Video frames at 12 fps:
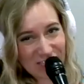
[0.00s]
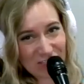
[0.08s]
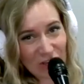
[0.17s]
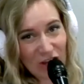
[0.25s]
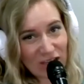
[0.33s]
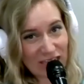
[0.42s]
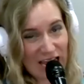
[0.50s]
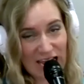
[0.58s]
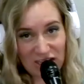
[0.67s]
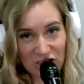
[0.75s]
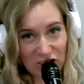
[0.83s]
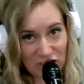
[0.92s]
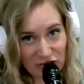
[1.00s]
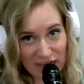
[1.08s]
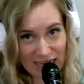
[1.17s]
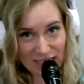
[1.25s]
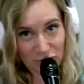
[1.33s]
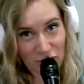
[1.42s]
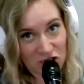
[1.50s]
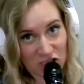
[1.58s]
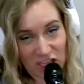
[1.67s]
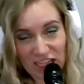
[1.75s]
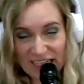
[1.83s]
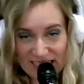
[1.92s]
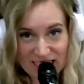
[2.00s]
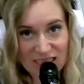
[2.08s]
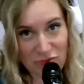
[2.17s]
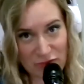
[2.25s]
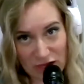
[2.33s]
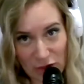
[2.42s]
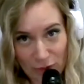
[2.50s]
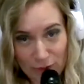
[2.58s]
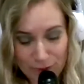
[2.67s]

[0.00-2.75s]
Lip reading: is the call to action, you guys. Richie needs some help.